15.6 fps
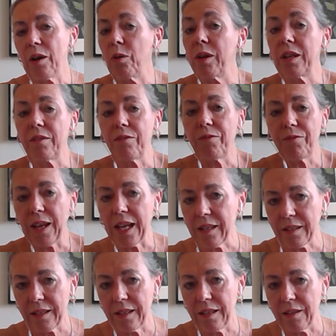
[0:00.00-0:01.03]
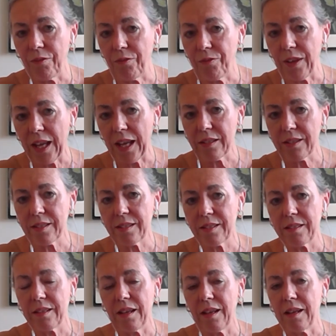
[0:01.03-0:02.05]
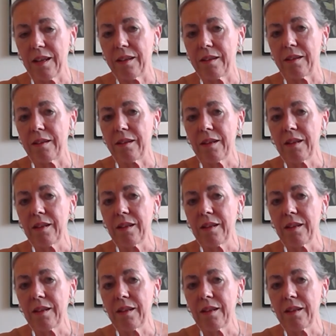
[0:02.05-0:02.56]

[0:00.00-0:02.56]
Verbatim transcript: how it affect, infects, uh,